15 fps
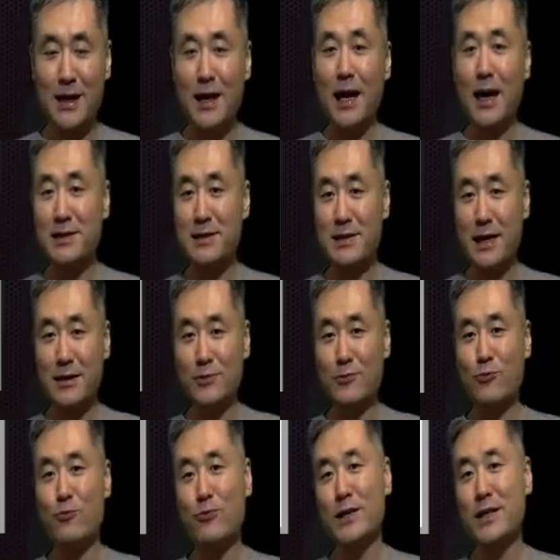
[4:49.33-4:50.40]
And
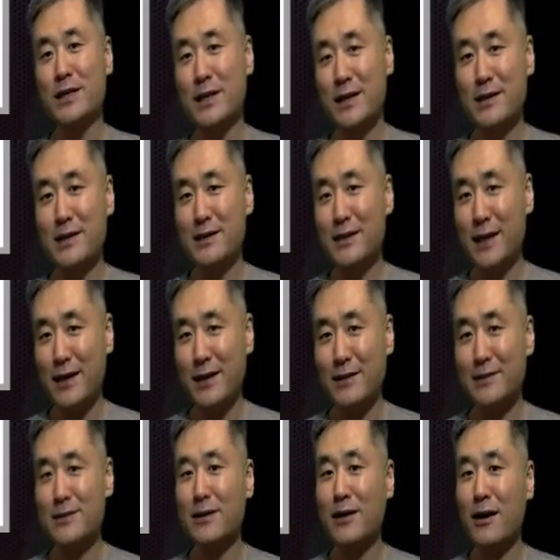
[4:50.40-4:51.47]
second, we can tell
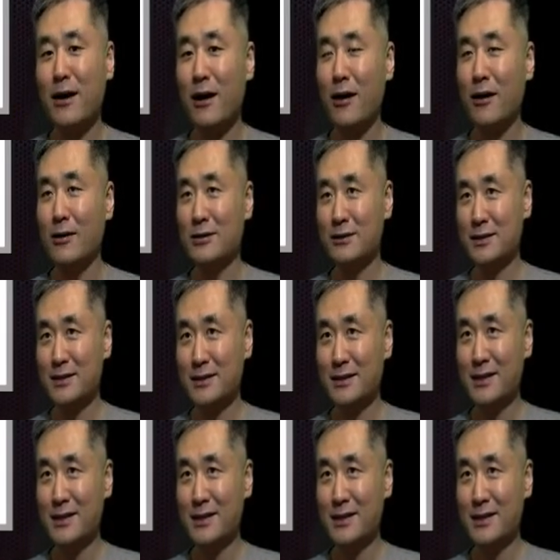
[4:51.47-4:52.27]
the cause.